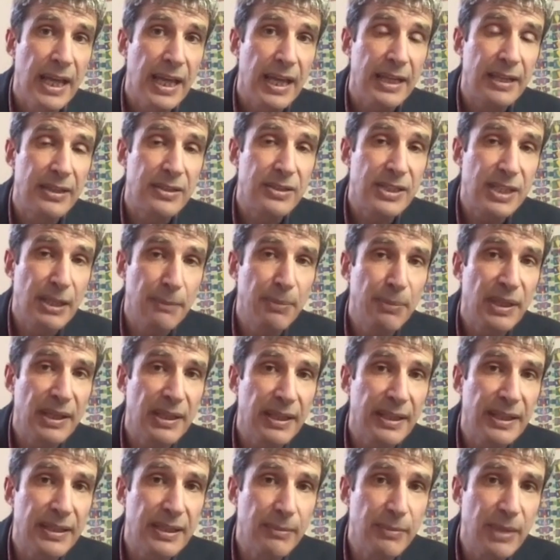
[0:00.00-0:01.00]
And
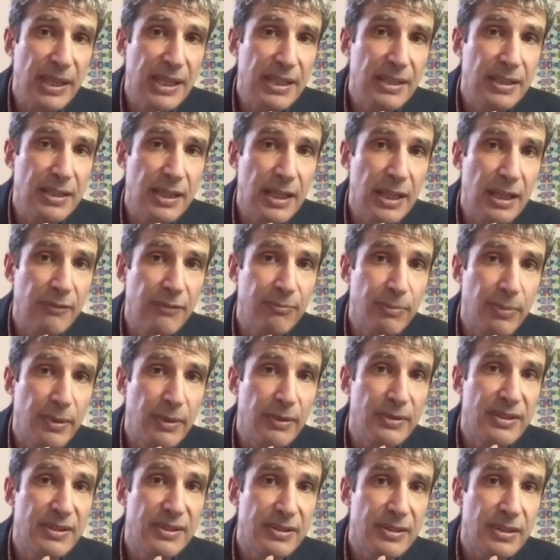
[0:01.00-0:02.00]
typically the median nerve
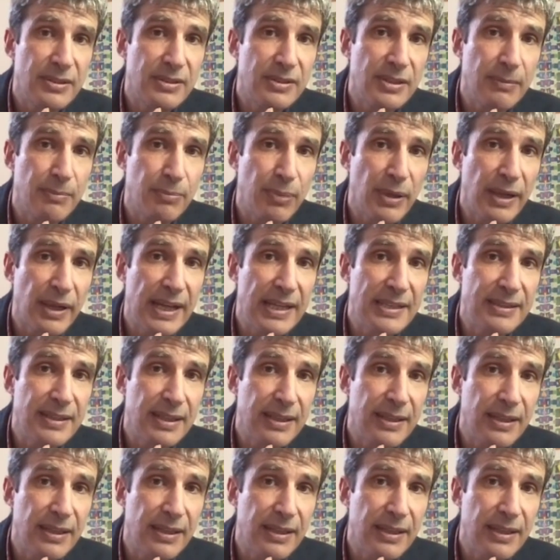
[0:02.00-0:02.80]
supplies